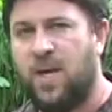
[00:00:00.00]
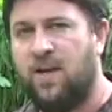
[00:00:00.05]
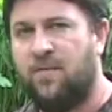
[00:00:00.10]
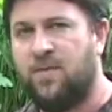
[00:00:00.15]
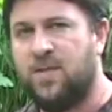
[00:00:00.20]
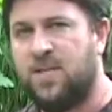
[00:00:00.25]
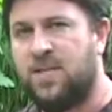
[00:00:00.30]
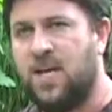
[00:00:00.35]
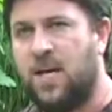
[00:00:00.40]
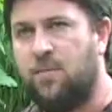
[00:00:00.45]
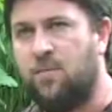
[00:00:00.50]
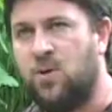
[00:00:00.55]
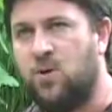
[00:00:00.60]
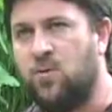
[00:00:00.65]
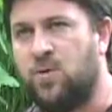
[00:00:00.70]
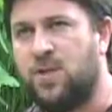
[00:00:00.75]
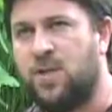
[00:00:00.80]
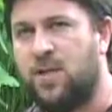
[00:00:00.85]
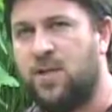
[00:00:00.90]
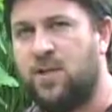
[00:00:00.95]
have the same
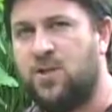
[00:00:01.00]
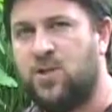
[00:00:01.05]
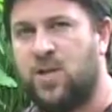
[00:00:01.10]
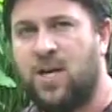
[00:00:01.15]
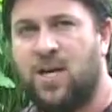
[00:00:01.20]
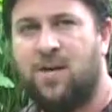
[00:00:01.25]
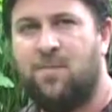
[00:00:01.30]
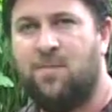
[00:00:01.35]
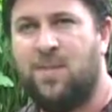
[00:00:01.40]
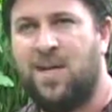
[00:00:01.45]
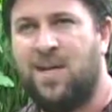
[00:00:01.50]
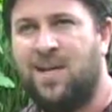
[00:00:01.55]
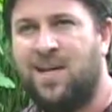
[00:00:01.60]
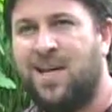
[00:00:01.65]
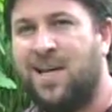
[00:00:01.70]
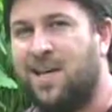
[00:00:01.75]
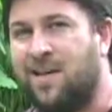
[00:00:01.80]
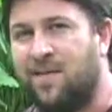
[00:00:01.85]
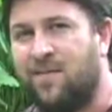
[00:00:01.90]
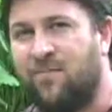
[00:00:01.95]
usage, they can be
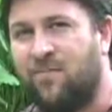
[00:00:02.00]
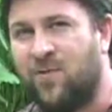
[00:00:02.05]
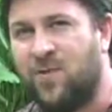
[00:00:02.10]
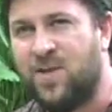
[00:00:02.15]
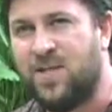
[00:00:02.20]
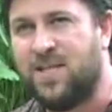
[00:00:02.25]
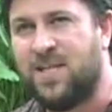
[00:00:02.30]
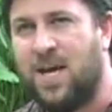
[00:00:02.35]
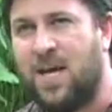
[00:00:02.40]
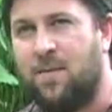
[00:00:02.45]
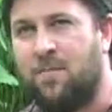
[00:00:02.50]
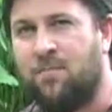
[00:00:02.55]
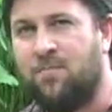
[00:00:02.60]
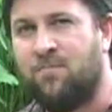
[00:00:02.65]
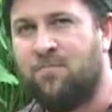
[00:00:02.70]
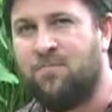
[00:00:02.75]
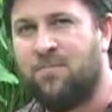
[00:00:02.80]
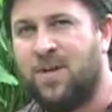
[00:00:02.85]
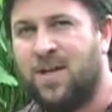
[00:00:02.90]
eaten for the same